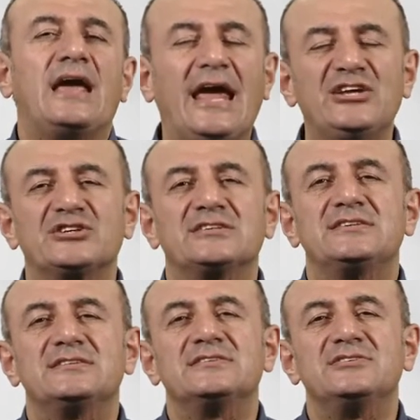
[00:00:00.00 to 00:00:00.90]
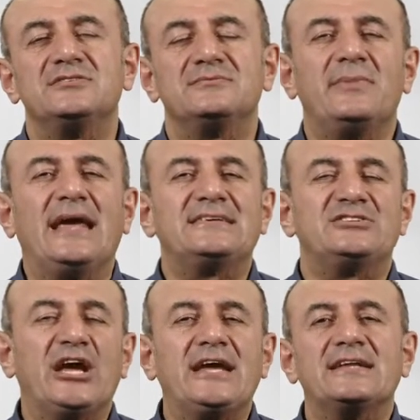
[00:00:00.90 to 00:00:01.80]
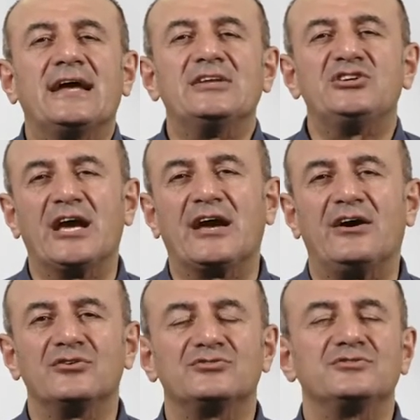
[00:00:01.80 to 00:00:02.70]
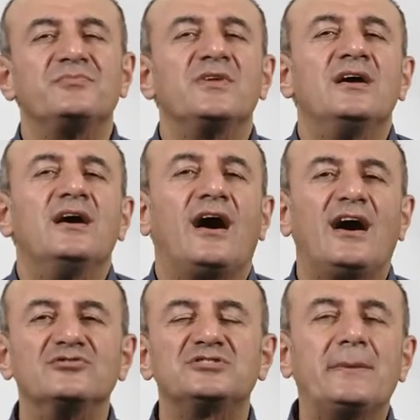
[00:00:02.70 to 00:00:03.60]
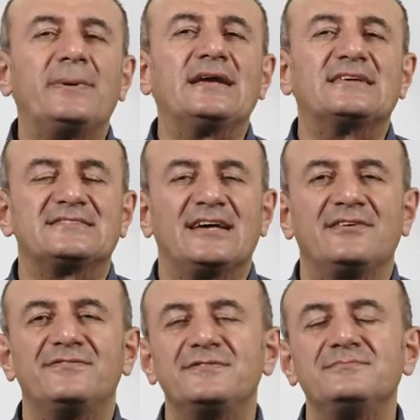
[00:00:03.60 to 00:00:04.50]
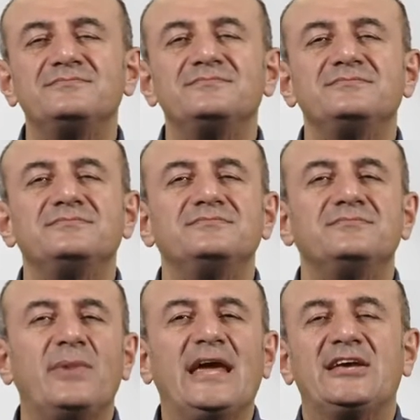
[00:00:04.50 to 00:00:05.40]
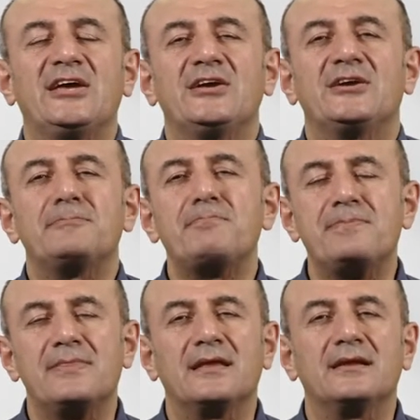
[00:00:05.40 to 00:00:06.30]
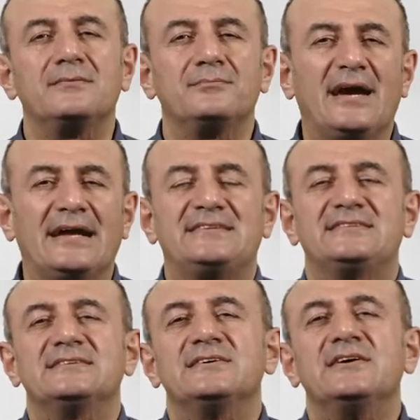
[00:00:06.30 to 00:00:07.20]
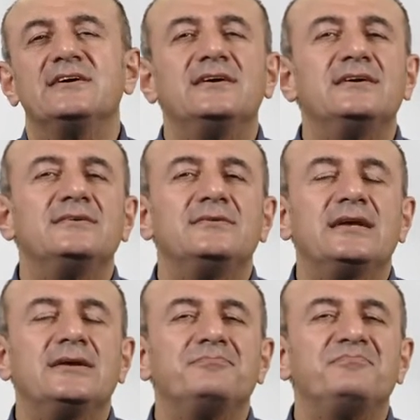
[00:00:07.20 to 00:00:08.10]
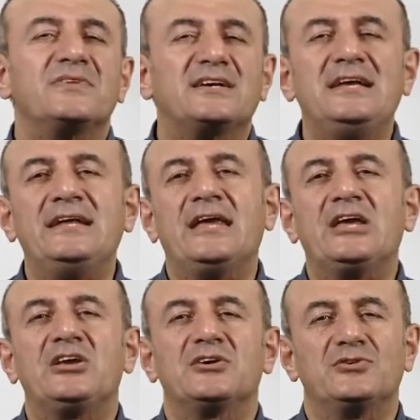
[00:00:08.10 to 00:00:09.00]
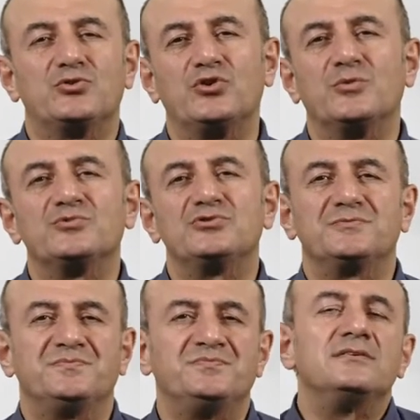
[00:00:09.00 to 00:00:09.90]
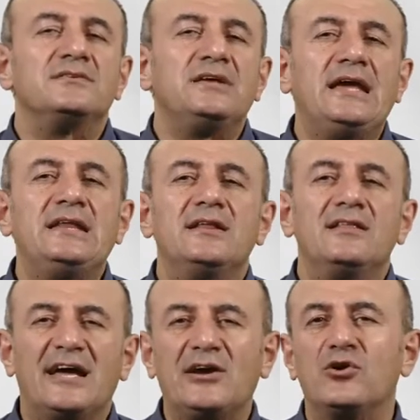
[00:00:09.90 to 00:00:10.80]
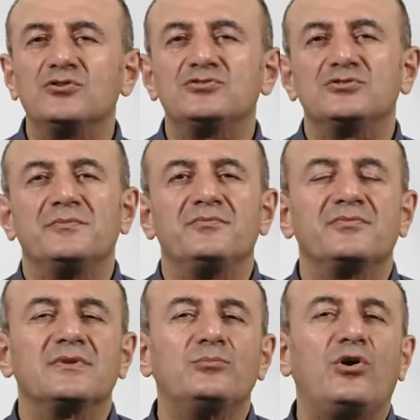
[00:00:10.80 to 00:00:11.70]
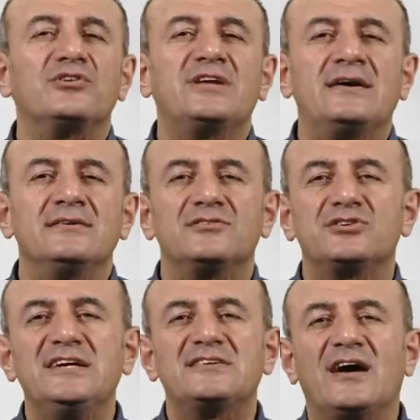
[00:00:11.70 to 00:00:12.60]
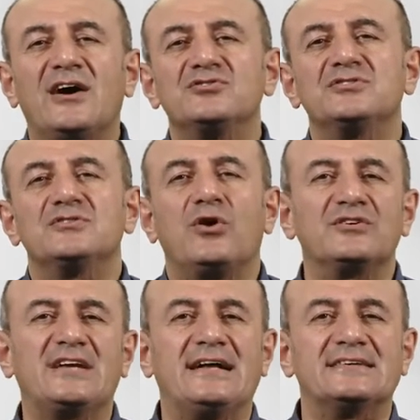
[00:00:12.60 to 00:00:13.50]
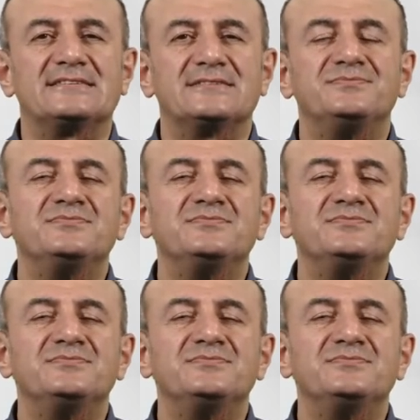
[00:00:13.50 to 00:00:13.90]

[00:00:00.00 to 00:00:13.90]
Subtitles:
agent makes check-in and check-out. Housekeeping staff making beds, cleaning rooms. In Lagos, more than 3,000 hotels.